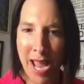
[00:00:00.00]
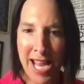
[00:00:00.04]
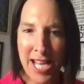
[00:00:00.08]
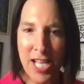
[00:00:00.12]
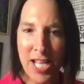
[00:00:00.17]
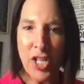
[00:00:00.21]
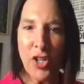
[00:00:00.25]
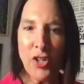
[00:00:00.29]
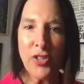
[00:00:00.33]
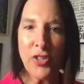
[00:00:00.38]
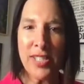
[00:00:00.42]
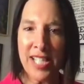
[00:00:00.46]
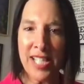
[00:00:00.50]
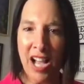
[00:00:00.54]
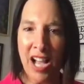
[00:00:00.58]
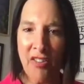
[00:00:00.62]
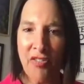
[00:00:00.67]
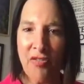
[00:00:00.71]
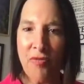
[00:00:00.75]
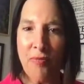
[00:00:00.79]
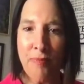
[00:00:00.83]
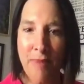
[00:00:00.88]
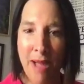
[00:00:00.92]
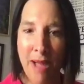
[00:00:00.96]
make
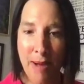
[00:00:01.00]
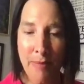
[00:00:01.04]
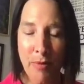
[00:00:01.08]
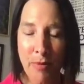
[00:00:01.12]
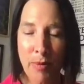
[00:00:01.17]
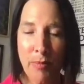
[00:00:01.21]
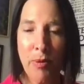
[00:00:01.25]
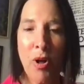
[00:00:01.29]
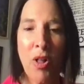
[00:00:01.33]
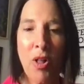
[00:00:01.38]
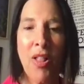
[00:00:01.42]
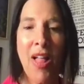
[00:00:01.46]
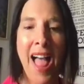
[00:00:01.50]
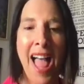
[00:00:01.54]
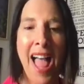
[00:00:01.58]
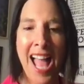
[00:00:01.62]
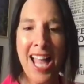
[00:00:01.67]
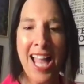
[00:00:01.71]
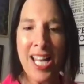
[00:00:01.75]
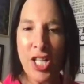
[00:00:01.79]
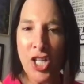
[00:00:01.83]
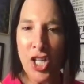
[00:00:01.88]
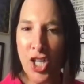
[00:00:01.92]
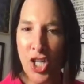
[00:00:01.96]
yourself memorable.
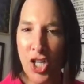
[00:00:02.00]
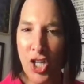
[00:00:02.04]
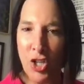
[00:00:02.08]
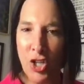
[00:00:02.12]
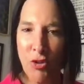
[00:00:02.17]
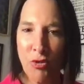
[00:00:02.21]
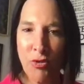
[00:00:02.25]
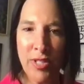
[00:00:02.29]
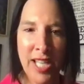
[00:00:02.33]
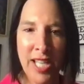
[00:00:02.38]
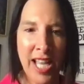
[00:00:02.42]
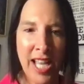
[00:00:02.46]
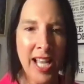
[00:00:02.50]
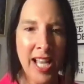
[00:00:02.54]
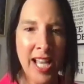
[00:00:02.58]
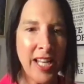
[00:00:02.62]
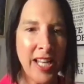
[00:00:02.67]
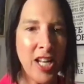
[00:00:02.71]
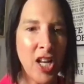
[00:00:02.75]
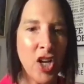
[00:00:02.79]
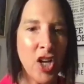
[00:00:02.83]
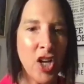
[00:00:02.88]
And you did.